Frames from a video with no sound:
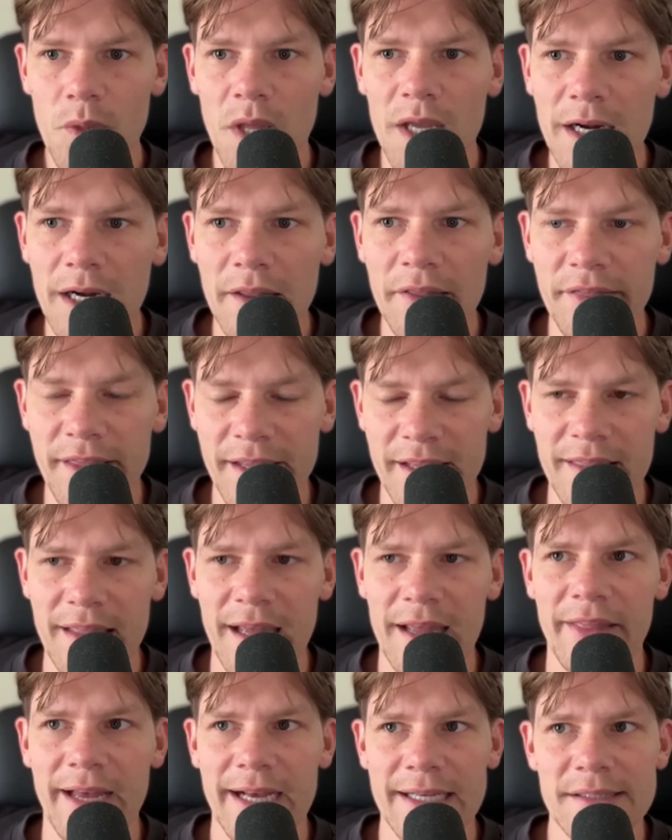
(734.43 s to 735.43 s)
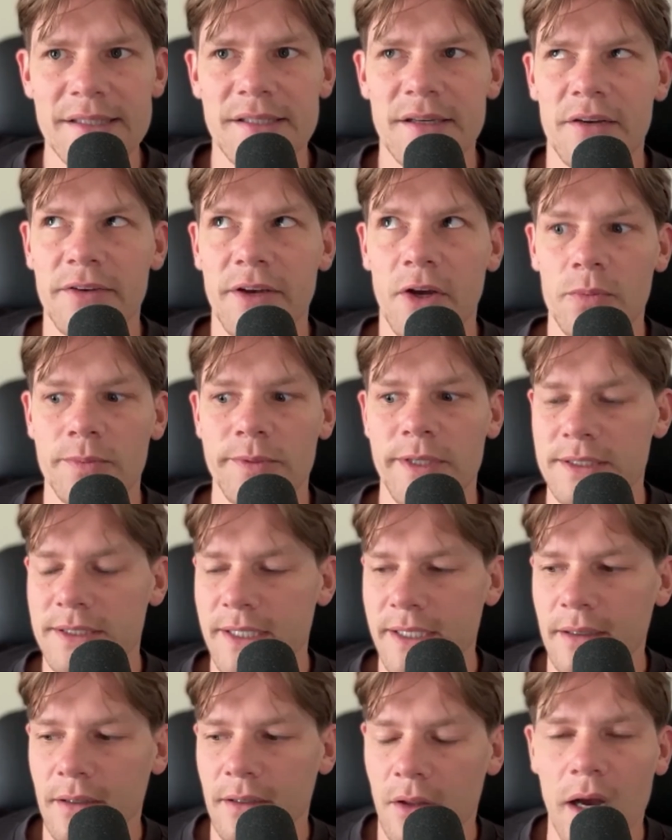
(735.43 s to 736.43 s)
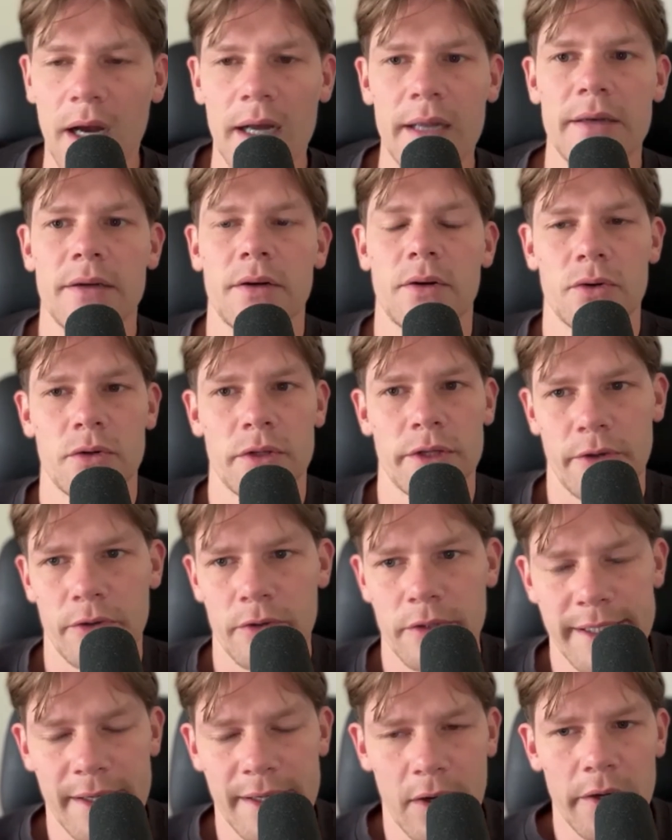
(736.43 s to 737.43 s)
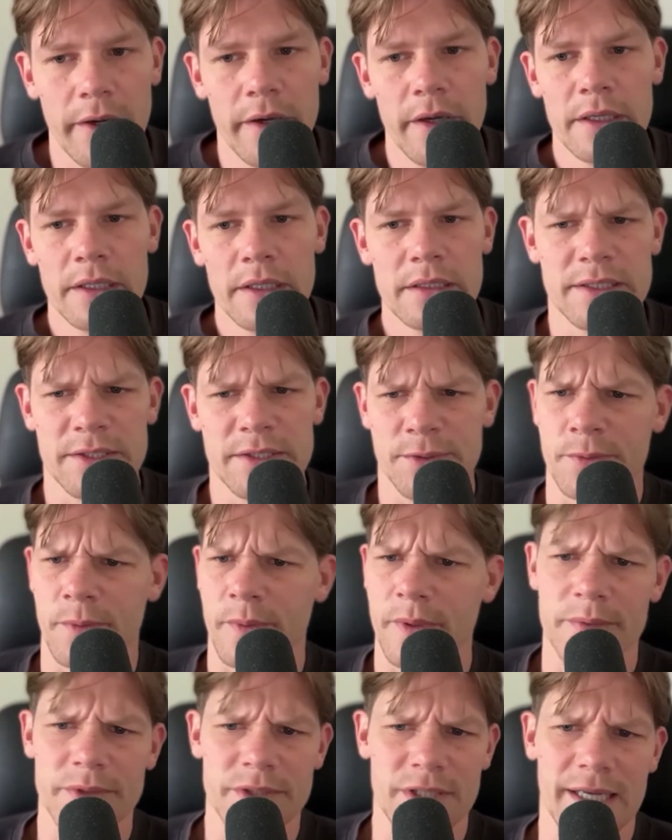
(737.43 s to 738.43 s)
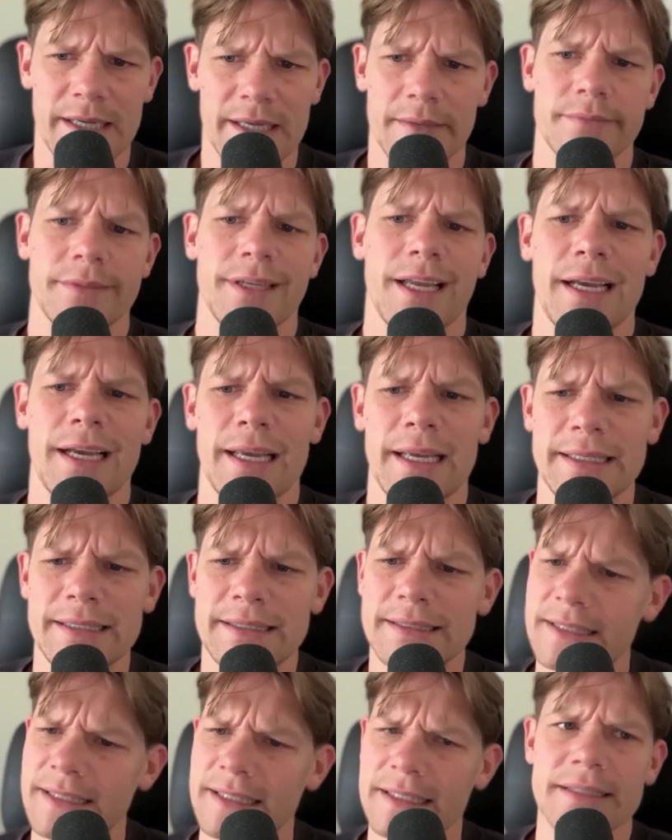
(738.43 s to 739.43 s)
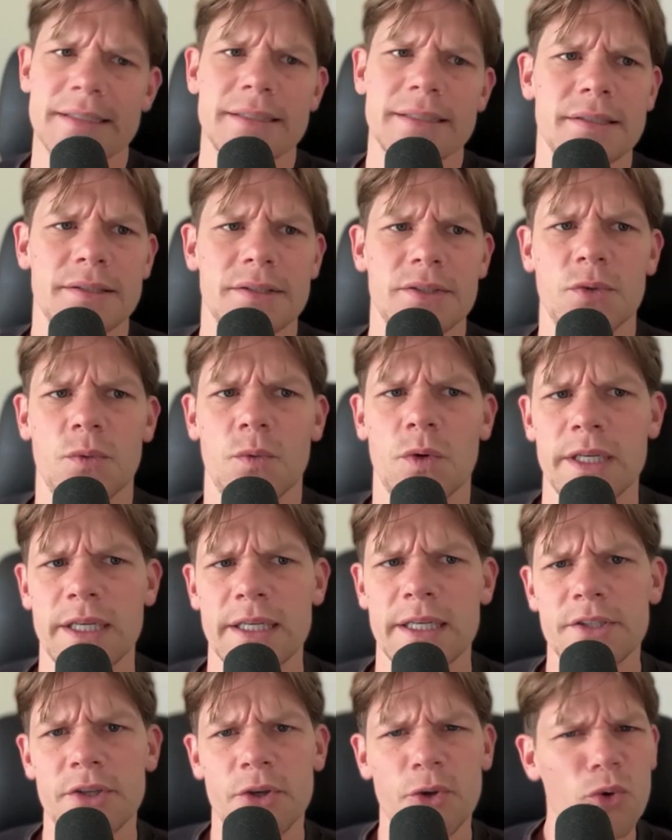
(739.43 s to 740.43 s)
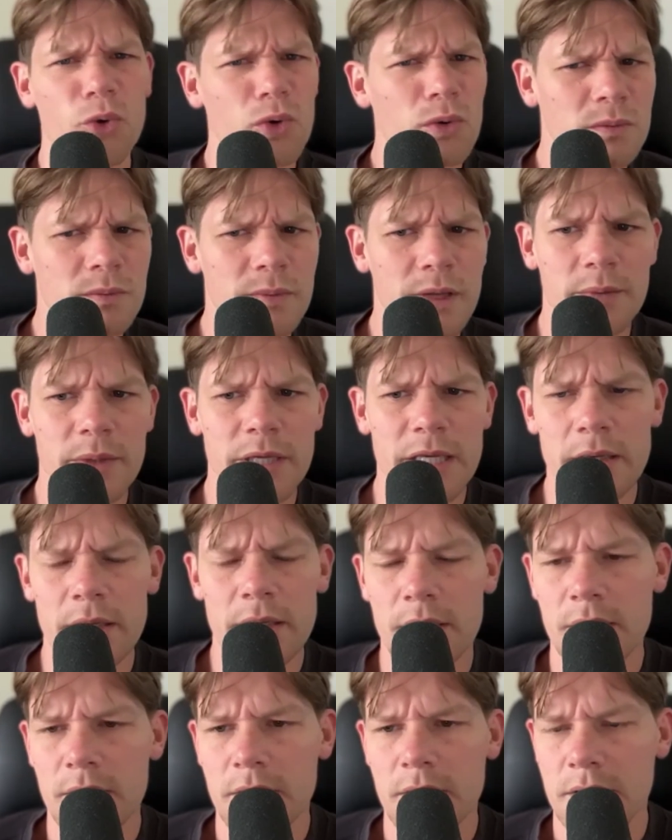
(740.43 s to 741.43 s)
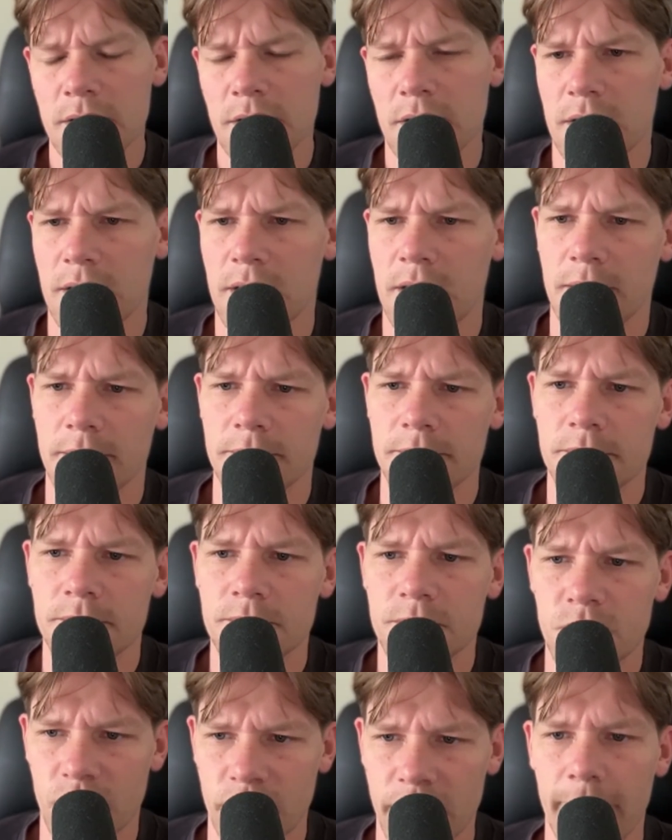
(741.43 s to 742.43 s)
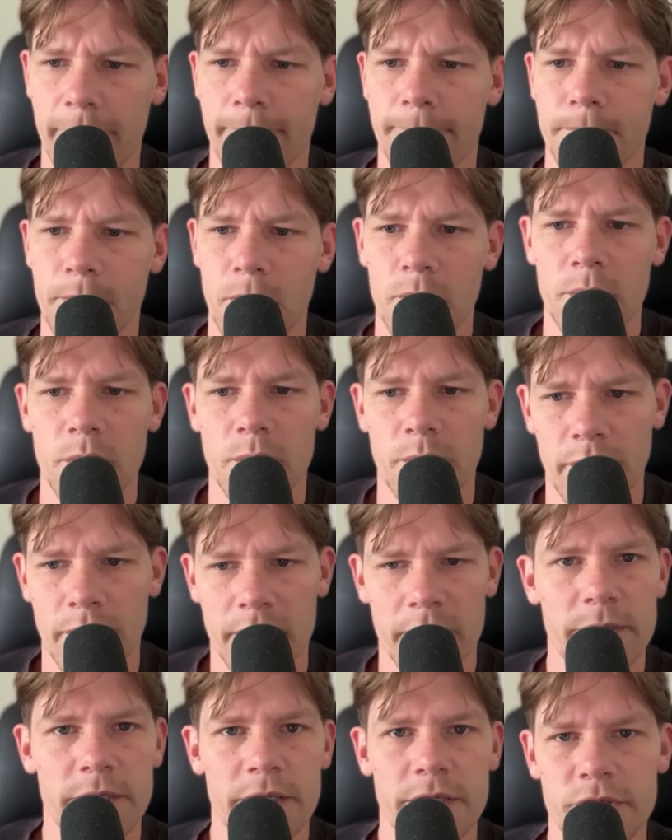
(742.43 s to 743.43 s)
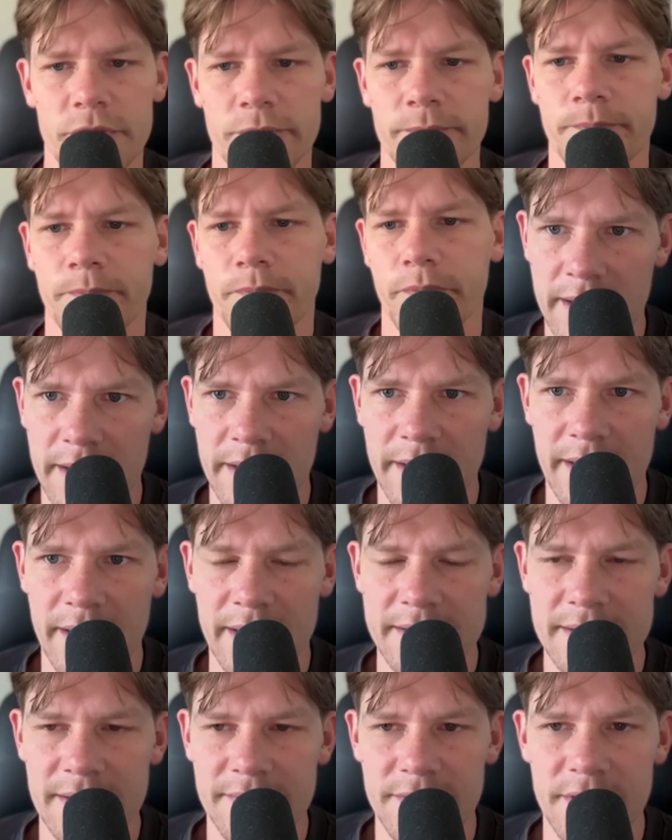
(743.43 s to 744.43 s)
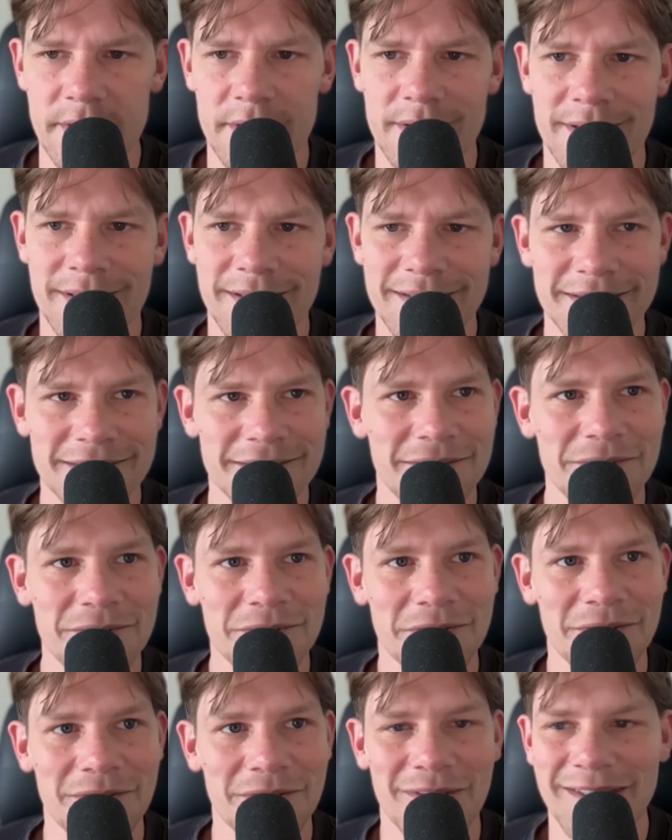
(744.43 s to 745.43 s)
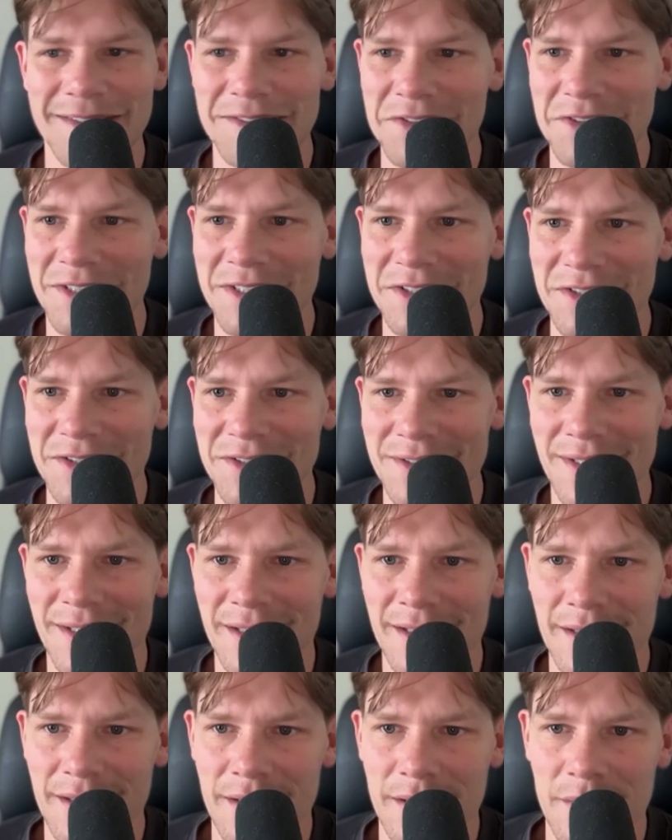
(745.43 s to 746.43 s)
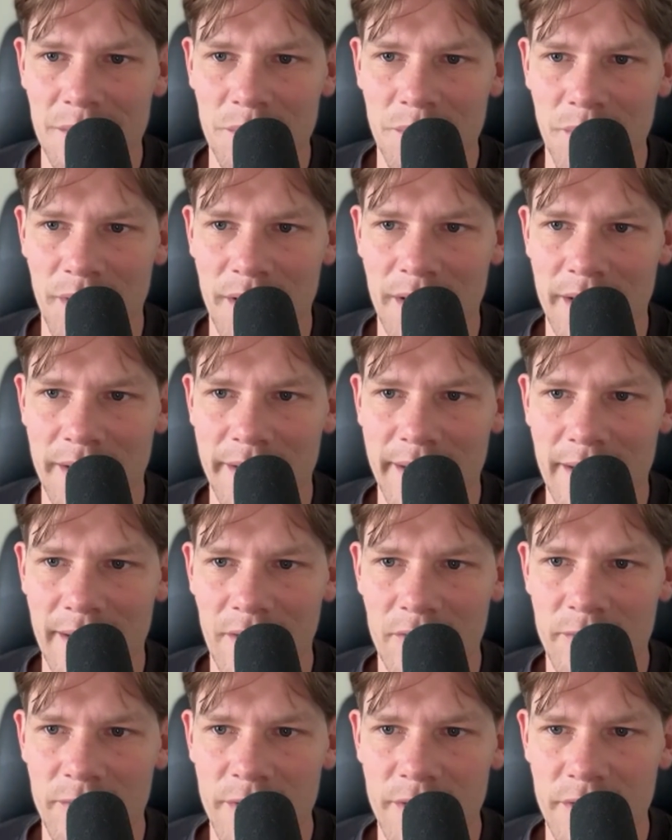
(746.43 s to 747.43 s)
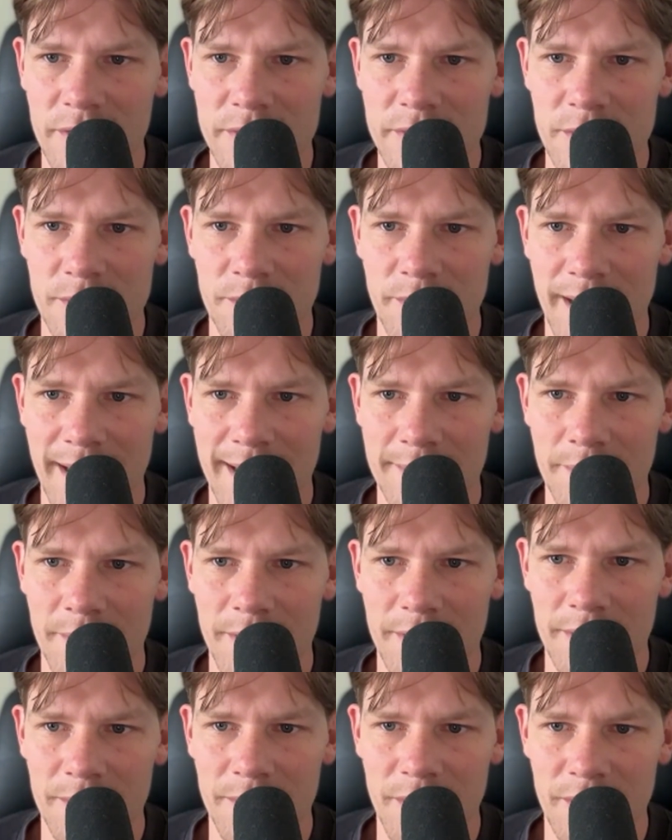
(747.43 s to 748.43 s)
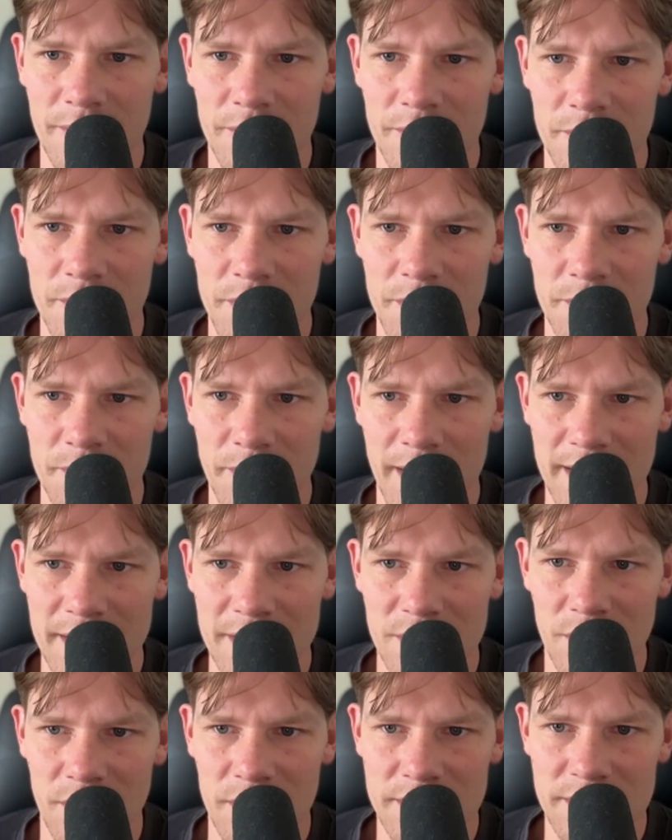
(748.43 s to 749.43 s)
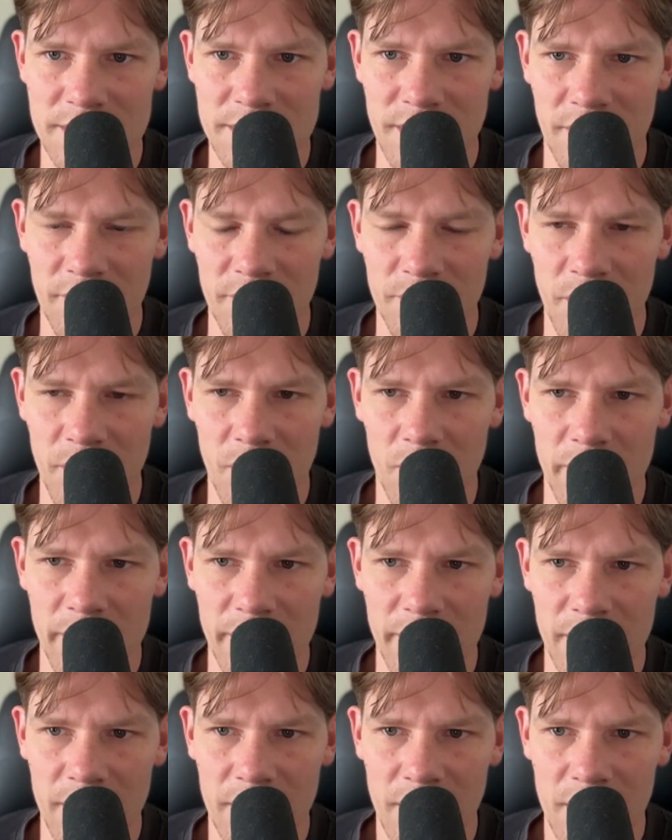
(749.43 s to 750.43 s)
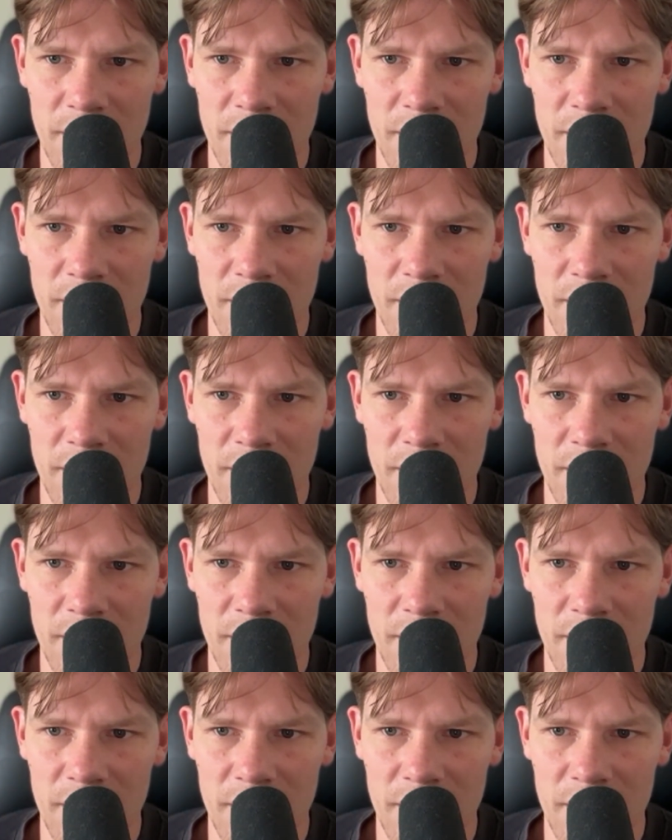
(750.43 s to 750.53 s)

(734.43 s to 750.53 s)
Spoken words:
And I think that that stuff helped Isaiah a lot early on. This is when he was like 19 to 22, maybe. So yeah, that would be my recommendation. I had 9-7 dunk. Dude, congratulations. But now I've been dealing with some back pain. I'm thinking from deep back squats because I have butt wink.